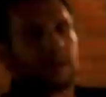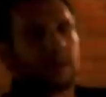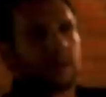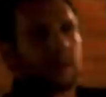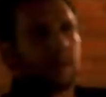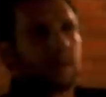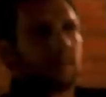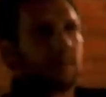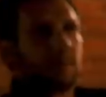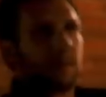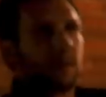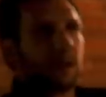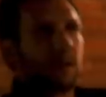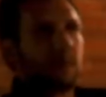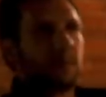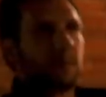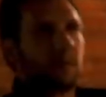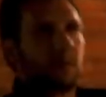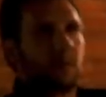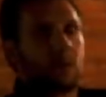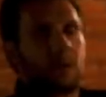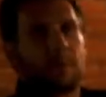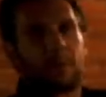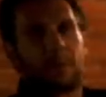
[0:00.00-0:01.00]
that made
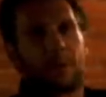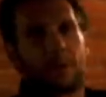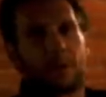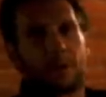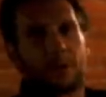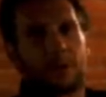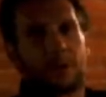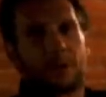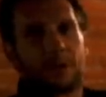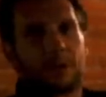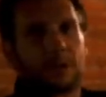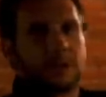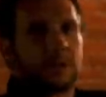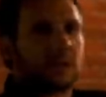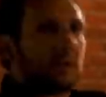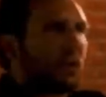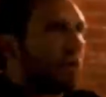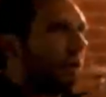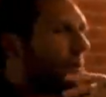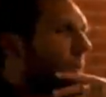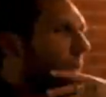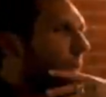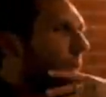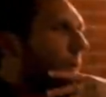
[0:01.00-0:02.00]
me want to purchase this
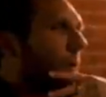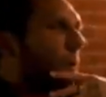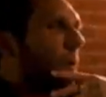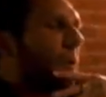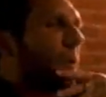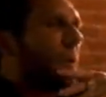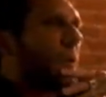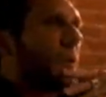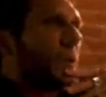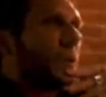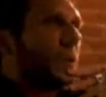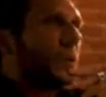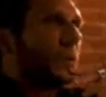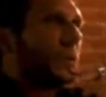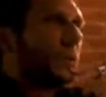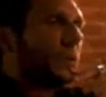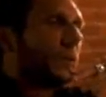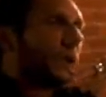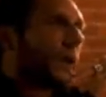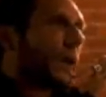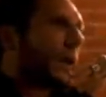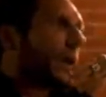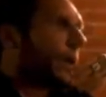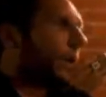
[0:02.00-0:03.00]
home.
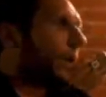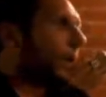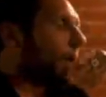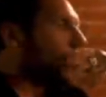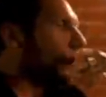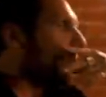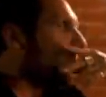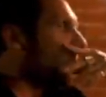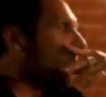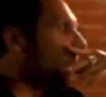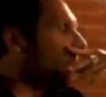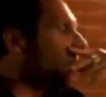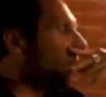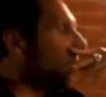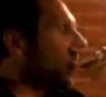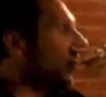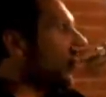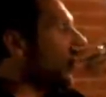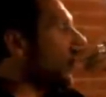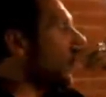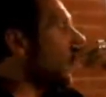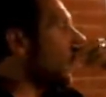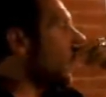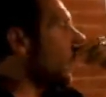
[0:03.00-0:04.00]
When I
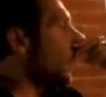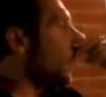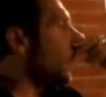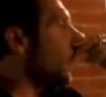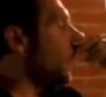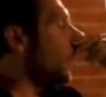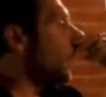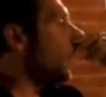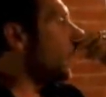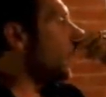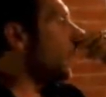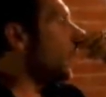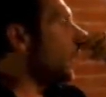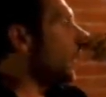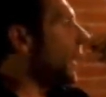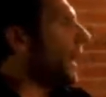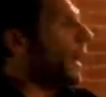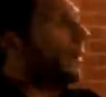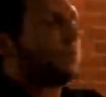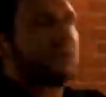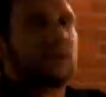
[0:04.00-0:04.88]
when I